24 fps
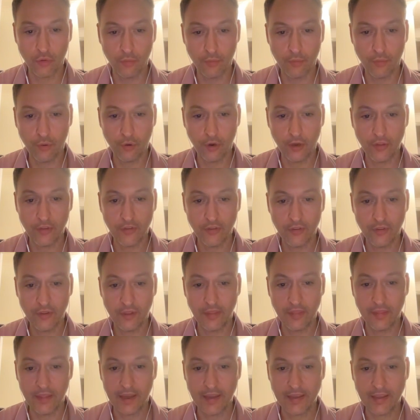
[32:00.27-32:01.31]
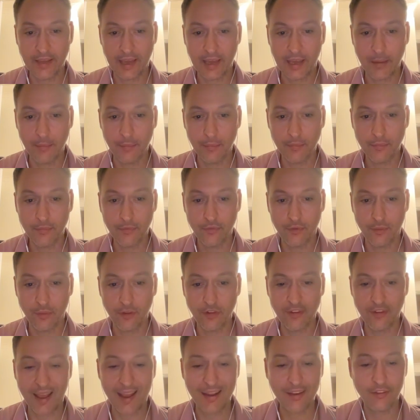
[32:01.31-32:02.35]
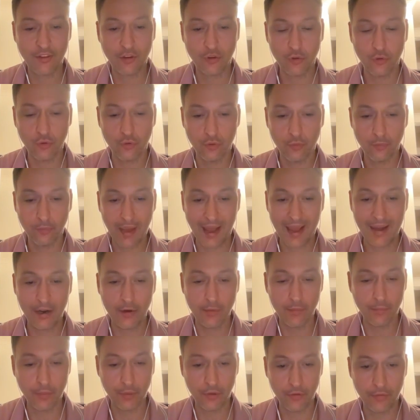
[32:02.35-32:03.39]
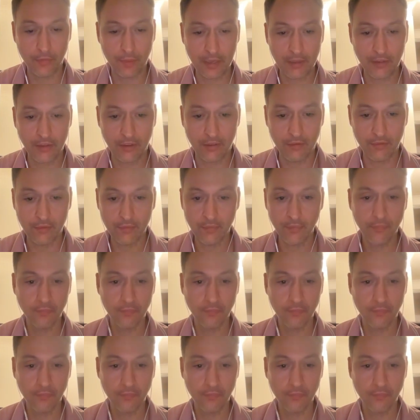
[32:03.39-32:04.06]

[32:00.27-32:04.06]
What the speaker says: point in that game from a tactical pattern perspective.